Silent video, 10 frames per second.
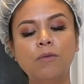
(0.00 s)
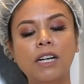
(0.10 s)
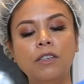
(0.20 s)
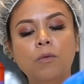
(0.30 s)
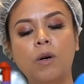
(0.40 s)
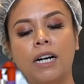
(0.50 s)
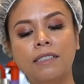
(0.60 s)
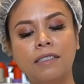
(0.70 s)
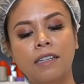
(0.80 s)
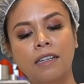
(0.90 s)
why you
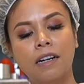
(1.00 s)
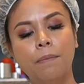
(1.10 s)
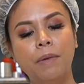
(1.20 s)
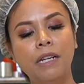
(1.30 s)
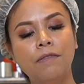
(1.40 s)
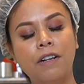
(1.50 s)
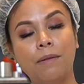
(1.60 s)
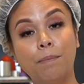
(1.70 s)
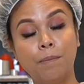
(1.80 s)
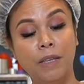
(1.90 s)
want a bit of
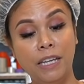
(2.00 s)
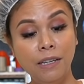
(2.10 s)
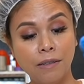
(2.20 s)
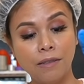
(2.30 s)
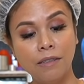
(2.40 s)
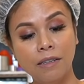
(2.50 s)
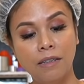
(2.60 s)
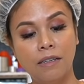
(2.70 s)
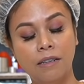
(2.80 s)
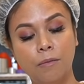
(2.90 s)
a hill
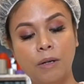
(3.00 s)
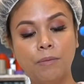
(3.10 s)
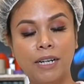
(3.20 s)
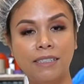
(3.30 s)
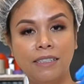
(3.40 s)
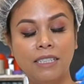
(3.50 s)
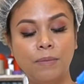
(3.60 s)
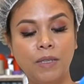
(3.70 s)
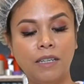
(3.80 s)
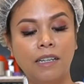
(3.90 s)
when pressing is
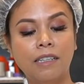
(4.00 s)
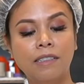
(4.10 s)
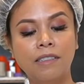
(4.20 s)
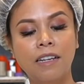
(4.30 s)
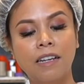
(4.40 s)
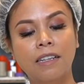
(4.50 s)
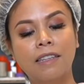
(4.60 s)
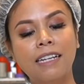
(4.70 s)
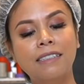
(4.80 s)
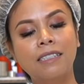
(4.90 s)
because
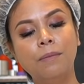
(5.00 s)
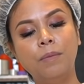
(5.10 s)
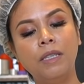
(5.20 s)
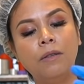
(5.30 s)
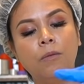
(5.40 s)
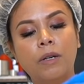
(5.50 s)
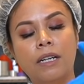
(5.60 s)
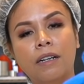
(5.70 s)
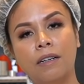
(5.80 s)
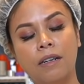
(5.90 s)
that's going to be
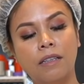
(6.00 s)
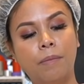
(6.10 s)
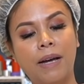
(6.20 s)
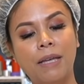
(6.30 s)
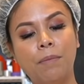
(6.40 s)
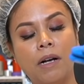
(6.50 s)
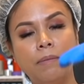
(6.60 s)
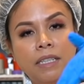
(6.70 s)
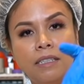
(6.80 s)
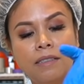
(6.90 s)
where the bath bomb
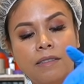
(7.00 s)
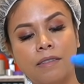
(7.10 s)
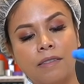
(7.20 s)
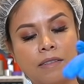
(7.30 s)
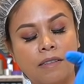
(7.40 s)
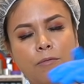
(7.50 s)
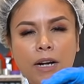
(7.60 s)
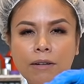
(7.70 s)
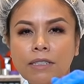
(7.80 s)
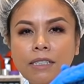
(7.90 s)
is
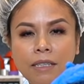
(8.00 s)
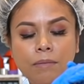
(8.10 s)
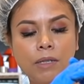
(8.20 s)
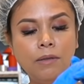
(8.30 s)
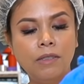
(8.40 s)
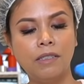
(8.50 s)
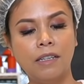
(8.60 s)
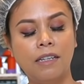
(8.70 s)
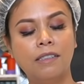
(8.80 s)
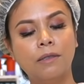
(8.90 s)
rounded the most.
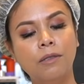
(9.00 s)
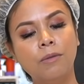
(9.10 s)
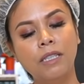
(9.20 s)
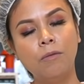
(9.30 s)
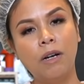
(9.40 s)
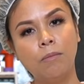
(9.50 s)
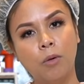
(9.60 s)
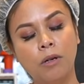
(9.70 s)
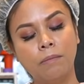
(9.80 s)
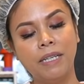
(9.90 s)
And so you really want
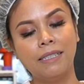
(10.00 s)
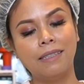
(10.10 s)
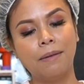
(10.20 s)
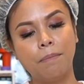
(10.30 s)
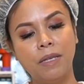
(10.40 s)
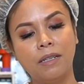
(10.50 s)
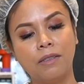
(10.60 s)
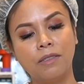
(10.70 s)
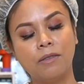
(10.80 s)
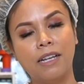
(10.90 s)
more mix in the middle
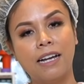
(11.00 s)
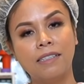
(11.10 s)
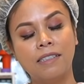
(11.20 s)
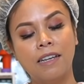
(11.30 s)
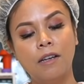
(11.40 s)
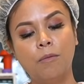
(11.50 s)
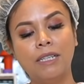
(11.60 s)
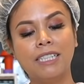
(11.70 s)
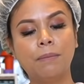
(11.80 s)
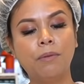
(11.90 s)
so that when
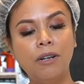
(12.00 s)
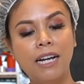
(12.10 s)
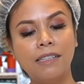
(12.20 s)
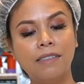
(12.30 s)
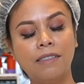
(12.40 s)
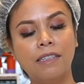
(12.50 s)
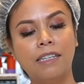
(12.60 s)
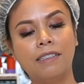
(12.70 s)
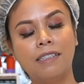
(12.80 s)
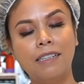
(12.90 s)
it's pressed,
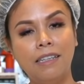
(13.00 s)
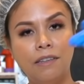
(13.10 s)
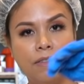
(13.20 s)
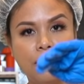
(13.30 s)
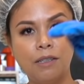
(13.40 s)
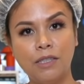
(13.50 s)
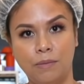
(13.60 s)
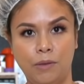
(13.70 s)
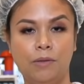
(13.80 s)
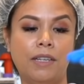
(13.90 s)
it's an even,
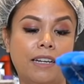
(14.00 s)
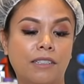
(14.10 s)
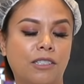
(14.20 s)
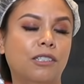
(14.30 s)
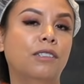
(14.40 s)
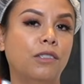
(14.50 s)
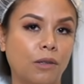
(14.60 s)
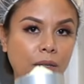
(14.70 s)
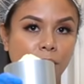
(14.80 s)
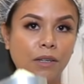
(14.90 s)
smooth edge. So
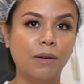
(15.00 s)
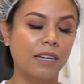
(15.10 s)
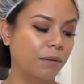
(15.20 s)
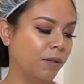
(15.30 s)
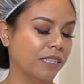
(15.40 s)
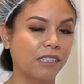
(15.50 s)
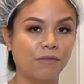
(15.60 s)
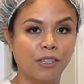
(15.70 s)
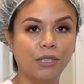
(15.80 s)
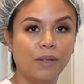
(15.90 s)
let me go ahead and press this
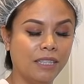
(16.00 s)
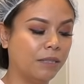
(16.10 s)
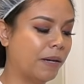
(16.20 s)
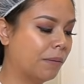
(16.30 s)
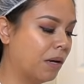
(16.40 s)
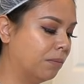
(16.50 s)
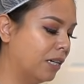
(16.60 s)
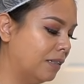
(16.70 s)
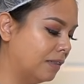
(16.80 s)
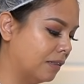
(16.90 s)
for you in this bath bomb
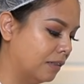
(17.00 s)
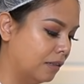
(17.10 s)
press.